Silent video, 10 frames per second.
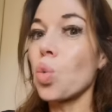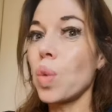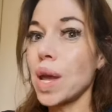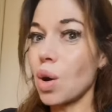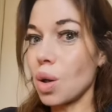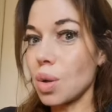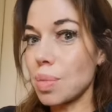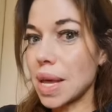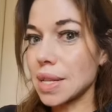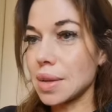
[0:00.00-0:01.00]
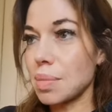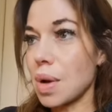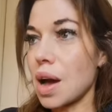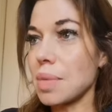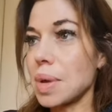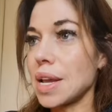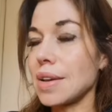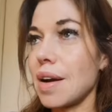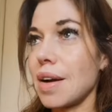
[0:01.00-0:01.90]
We all make them. I mean,